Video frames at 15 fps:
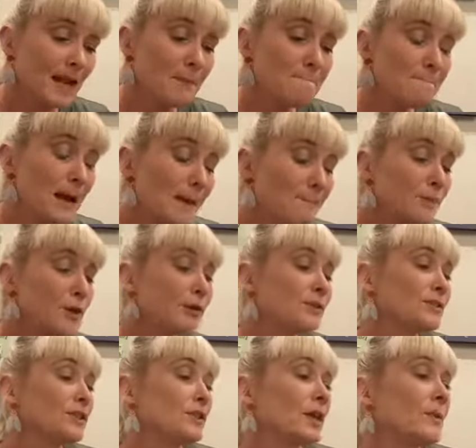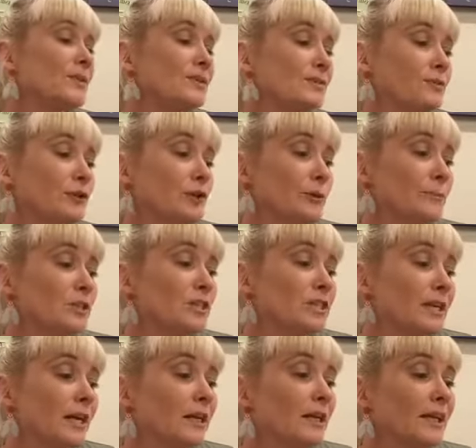Mum goes to Noah's room to
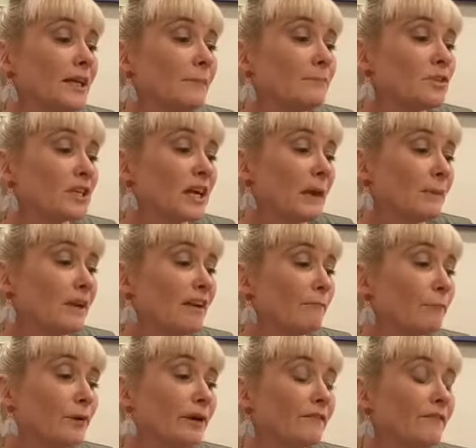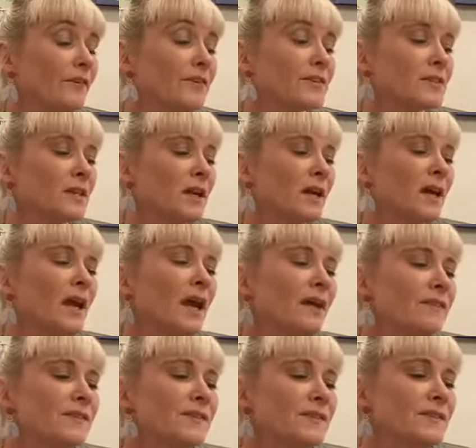tell him to come and have breakfast.
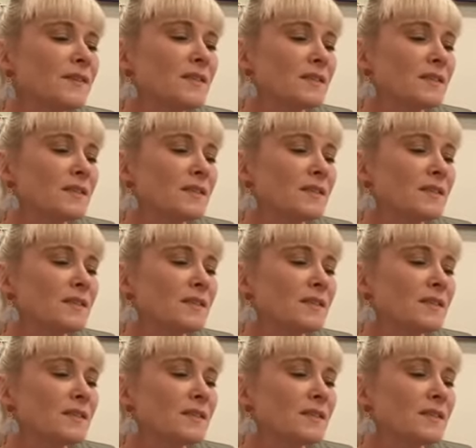Ever since he